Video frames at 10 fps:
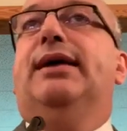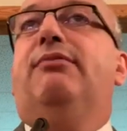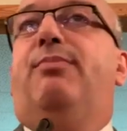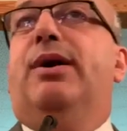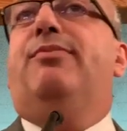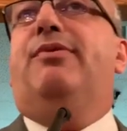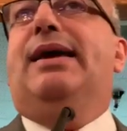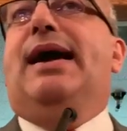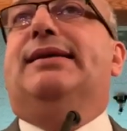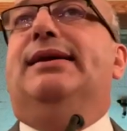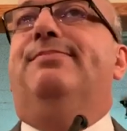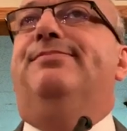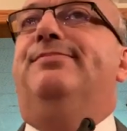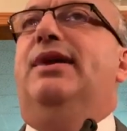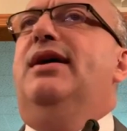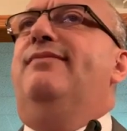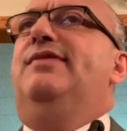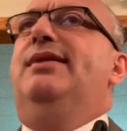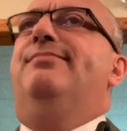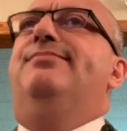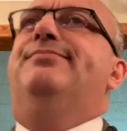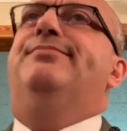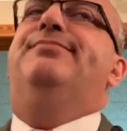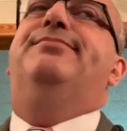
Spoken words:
there were people who liked him, loved him,